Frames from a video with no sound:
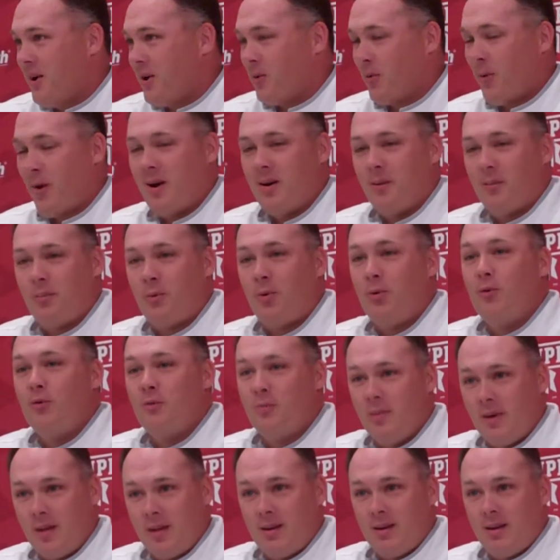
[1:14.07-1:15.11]
great
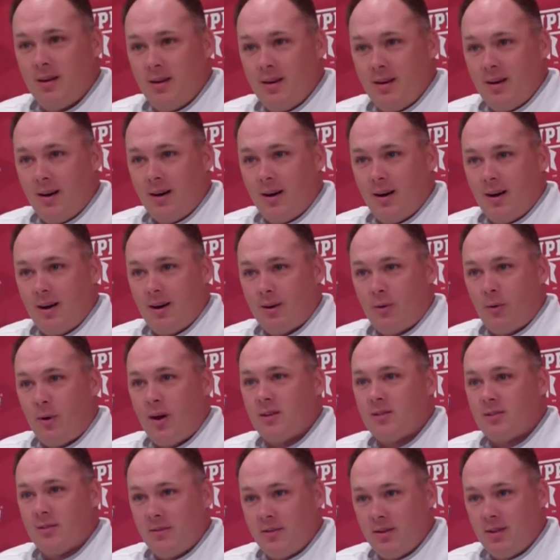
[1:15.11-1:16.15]
improvement.
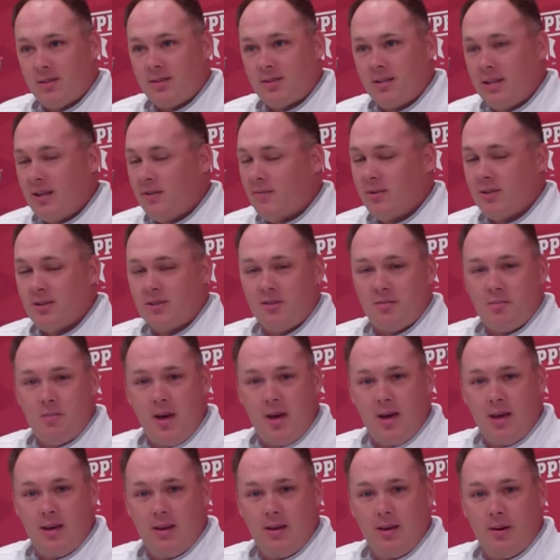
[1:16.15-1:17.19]
Aggressiveness, defensive
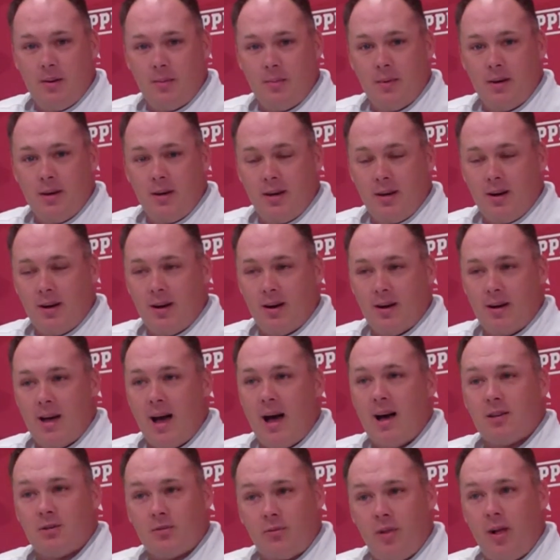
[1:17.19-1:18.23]
mayhem,
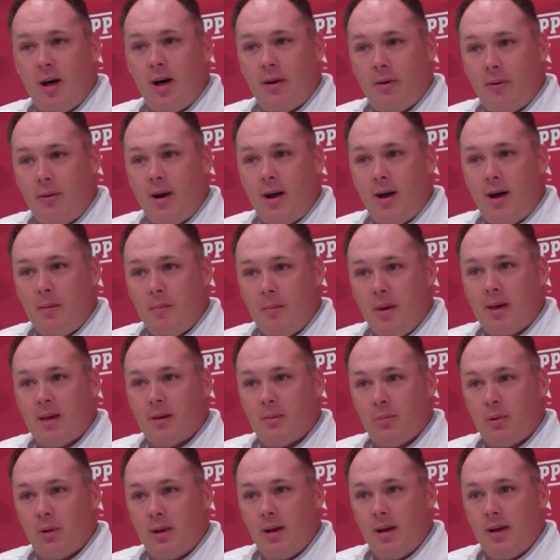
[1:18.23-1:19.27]
guys flying around,
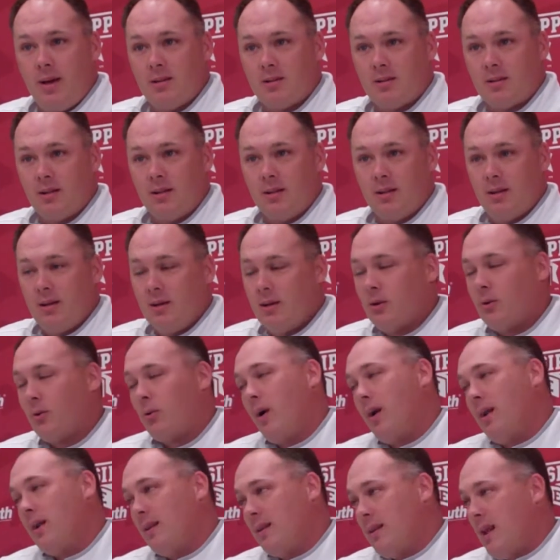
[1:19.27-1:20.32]
making plays, and
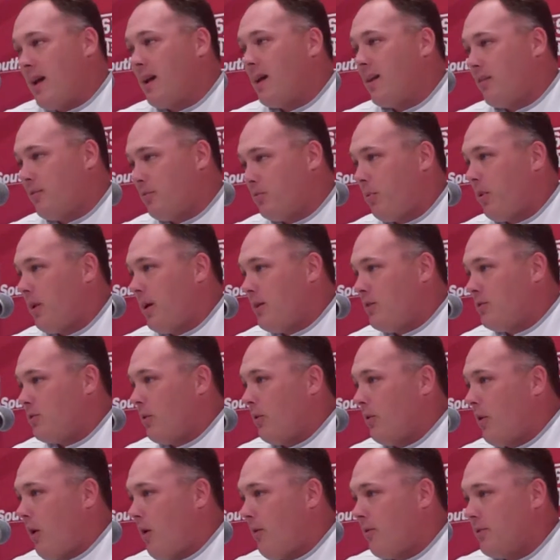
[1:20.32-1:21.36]
creating negative plays
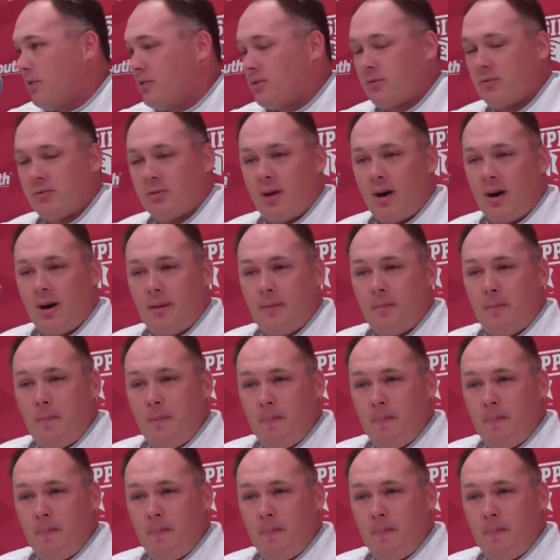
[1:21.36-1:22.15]
on the offensive side.